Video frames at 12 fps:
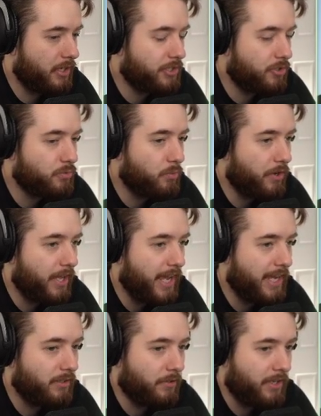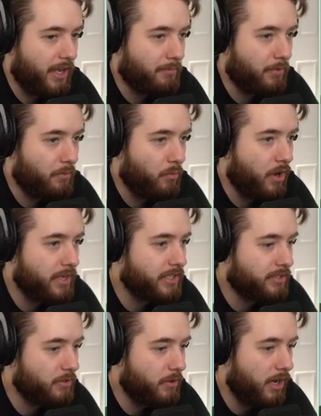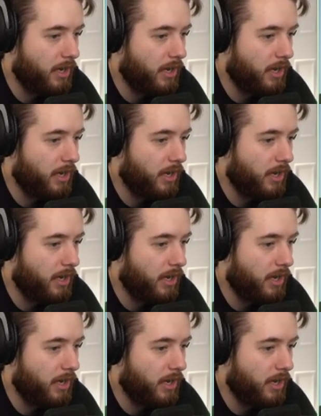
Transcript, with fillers: I just want a Halo game. Like why is it so